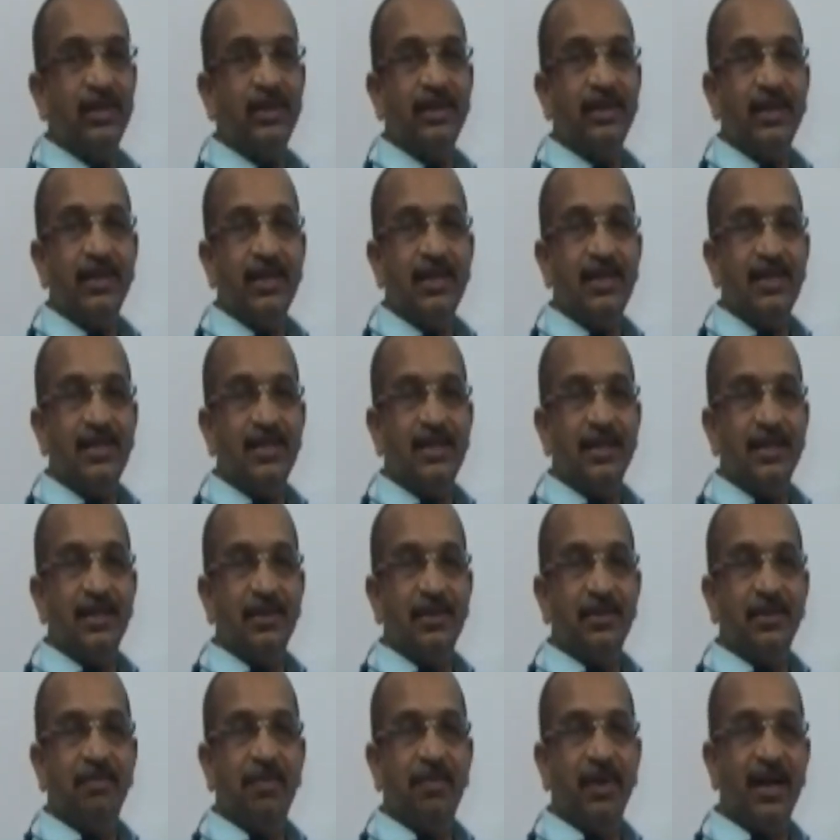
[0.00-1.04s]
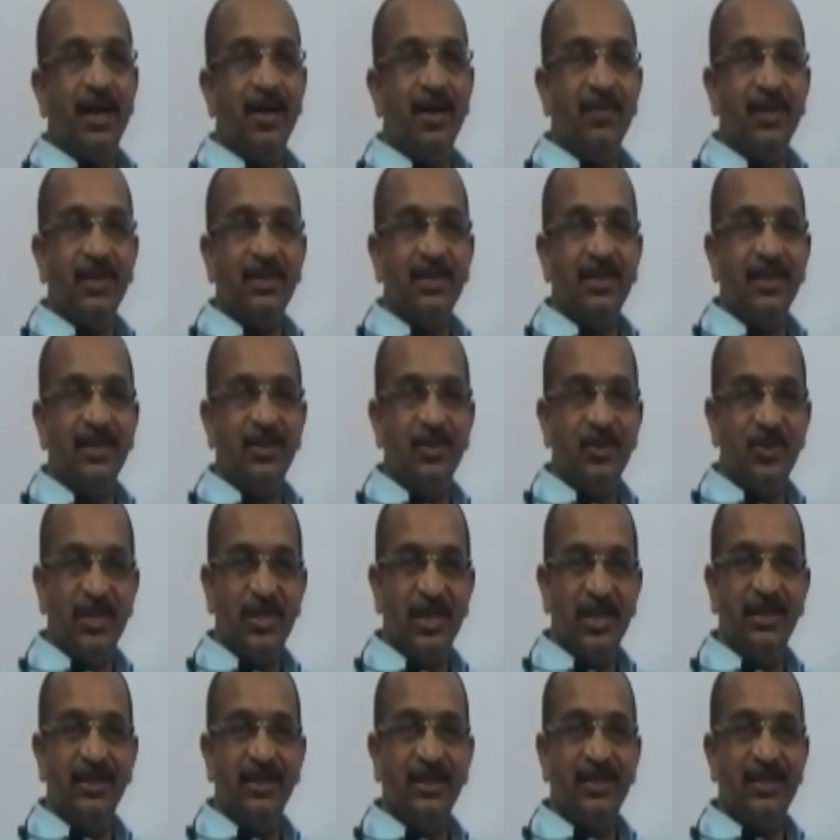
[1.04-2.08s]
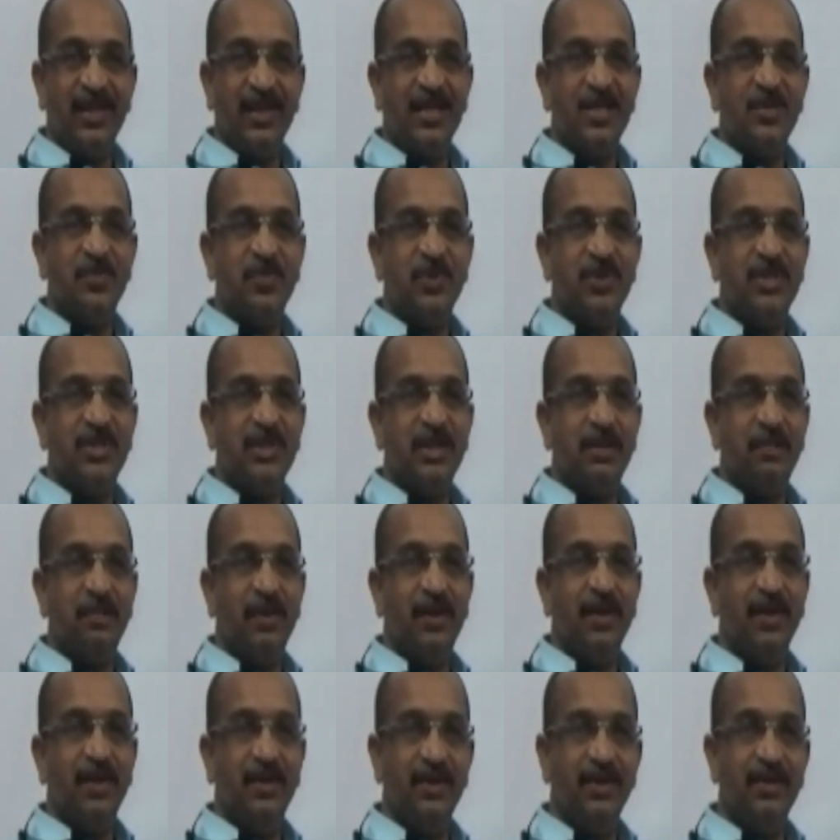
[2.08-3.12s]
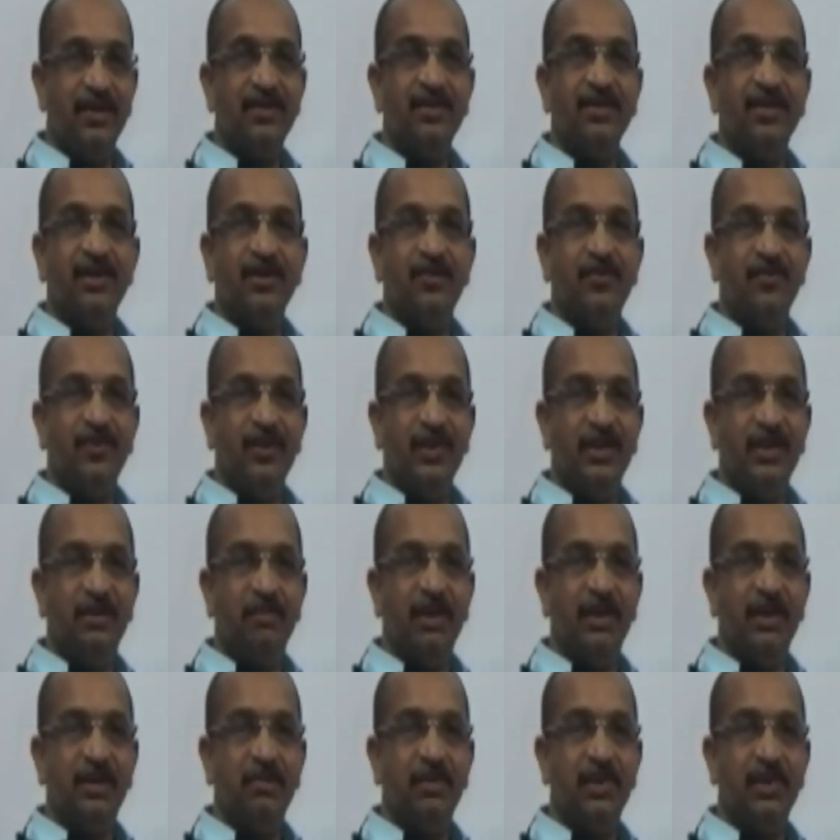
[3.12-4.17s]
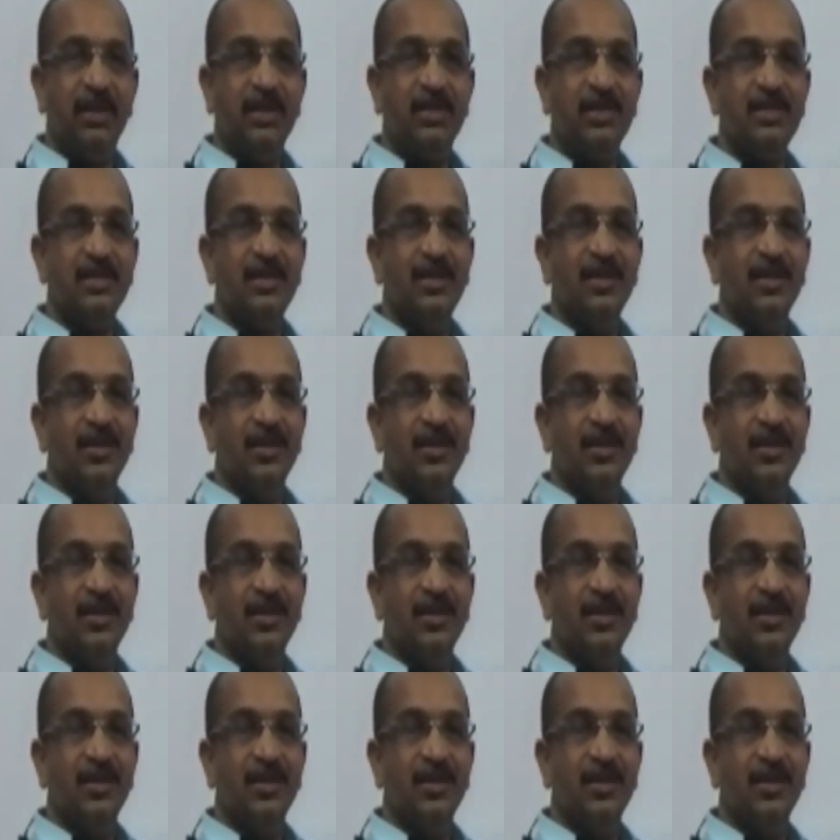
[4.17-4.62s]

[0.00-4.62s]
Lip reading: that is Paravartya Yojayet, transpose and apply here of Vedic mathematics.